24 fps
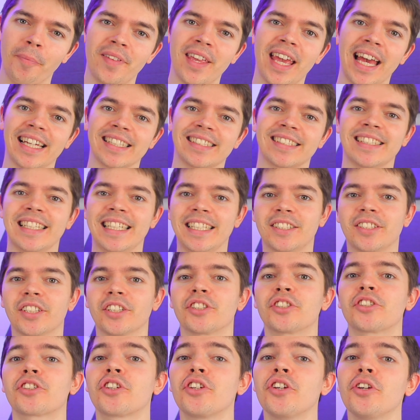Yes, it's a
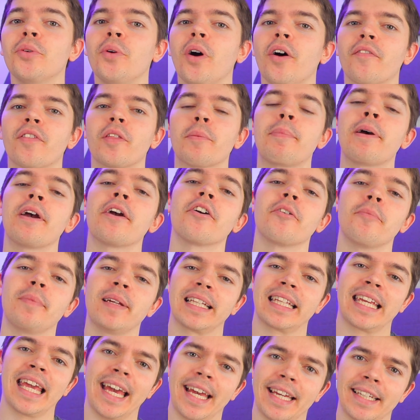SKU of the
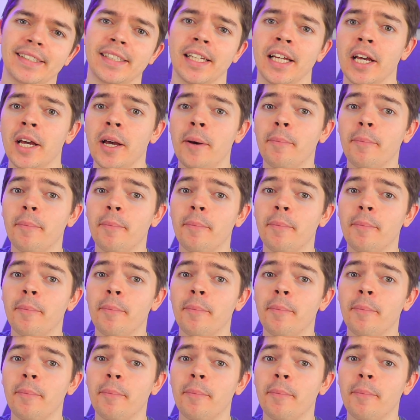Pyramid case,